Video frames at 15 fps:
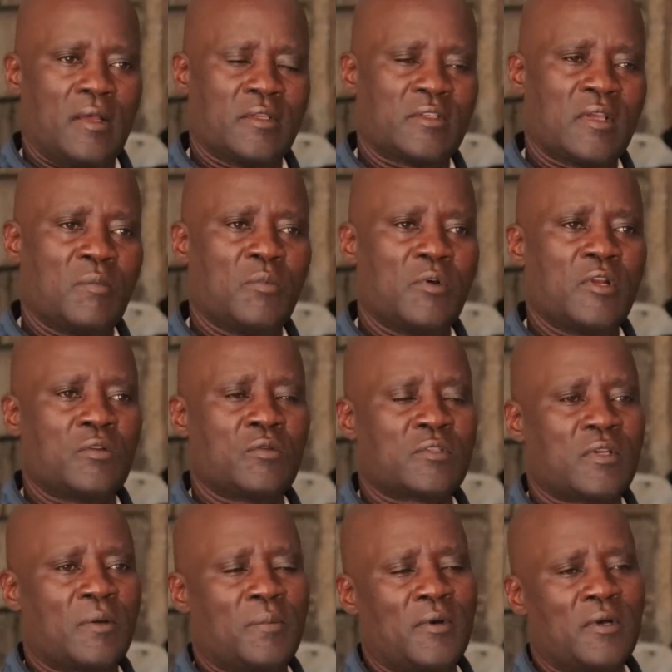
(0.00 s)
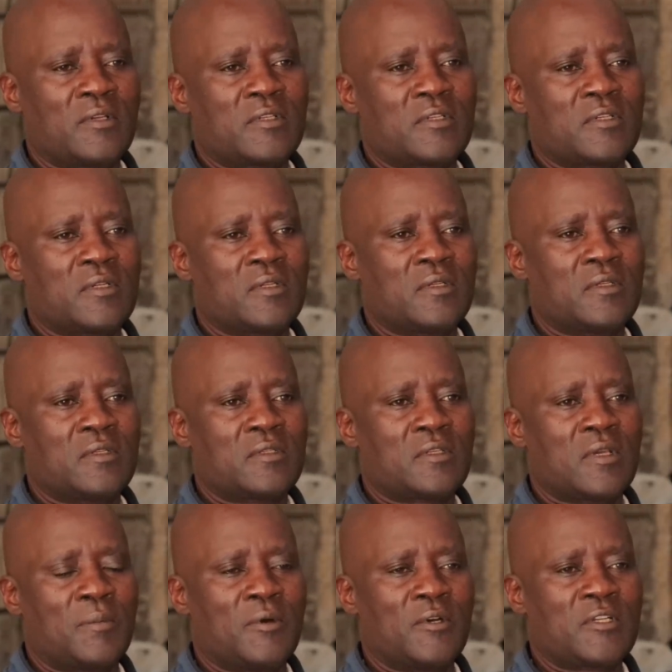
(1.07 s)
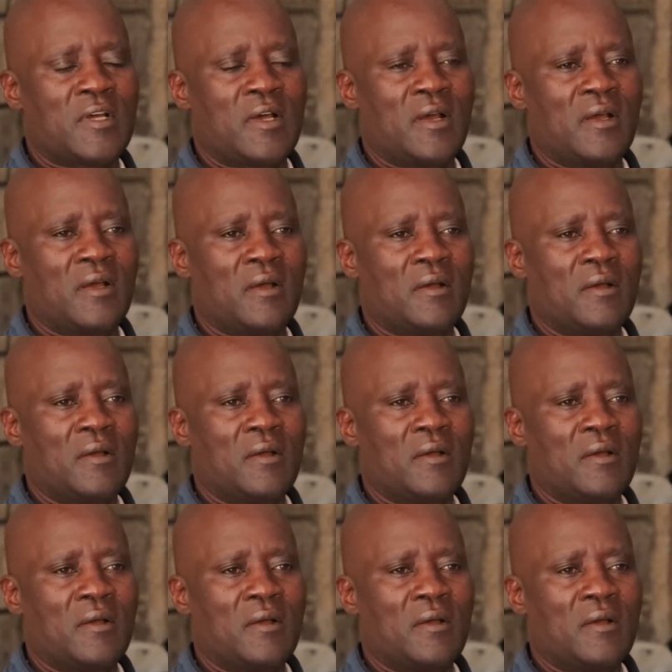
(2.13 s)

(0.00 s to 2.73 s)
somebody to support her,